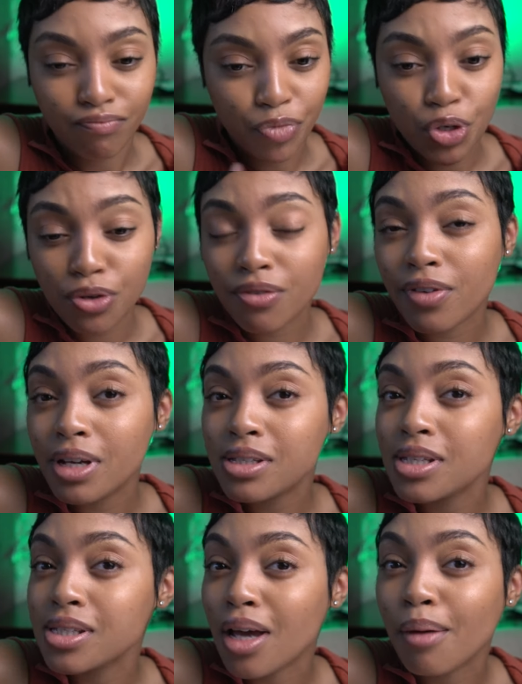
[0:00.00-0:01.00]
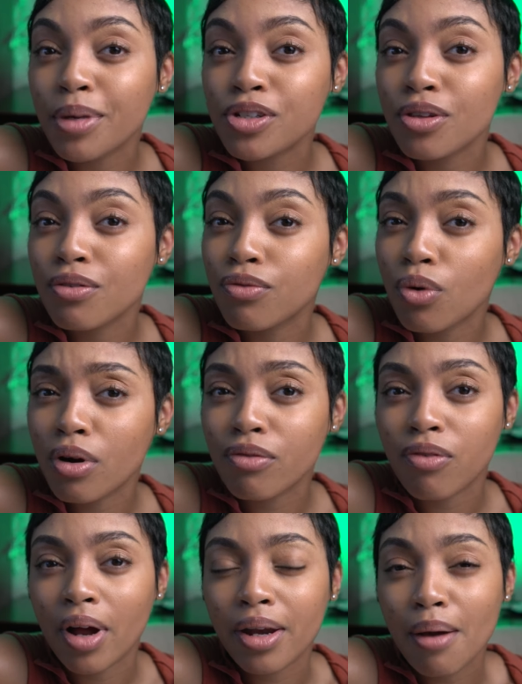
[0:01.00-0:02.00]
new faces coming to the
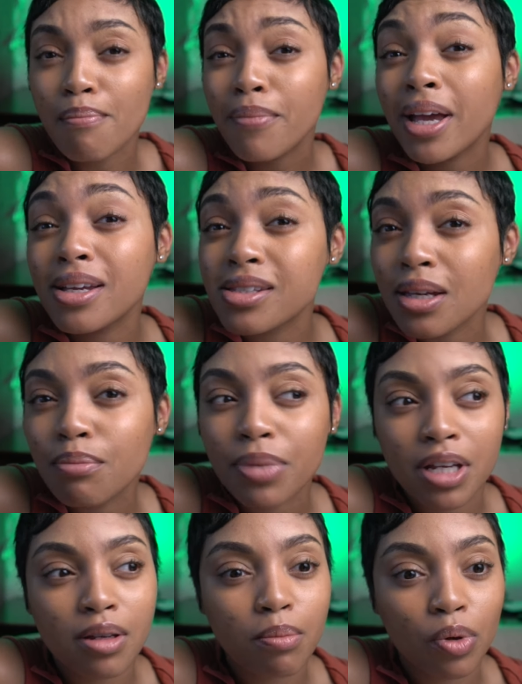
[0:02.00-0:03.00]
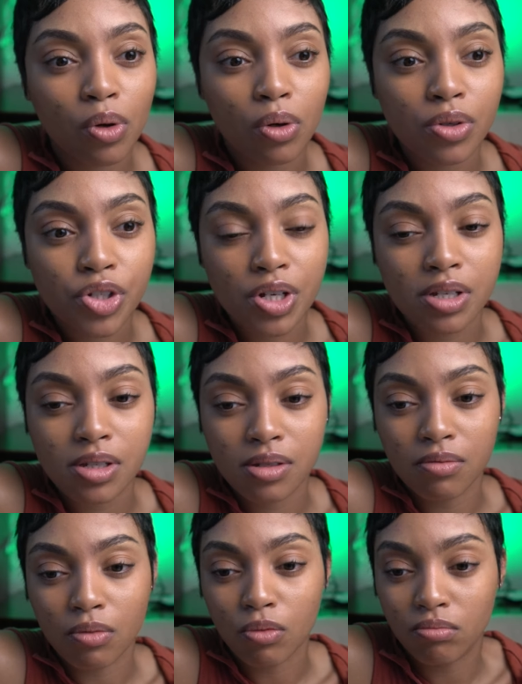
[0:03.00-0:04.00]
forefront, amazing people
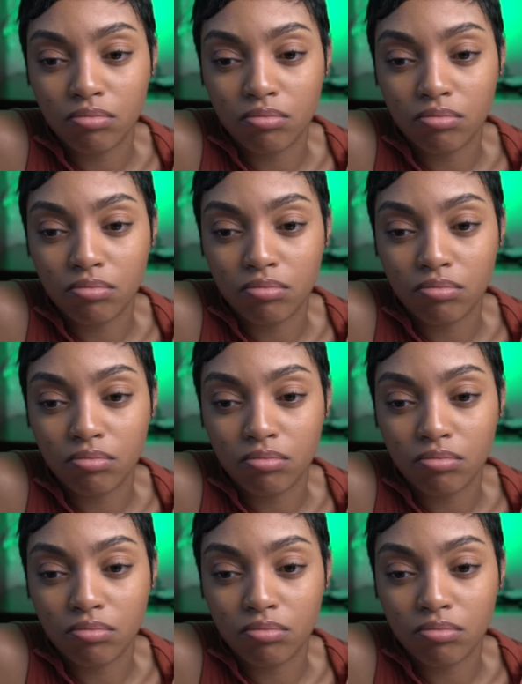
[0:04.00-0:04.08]
just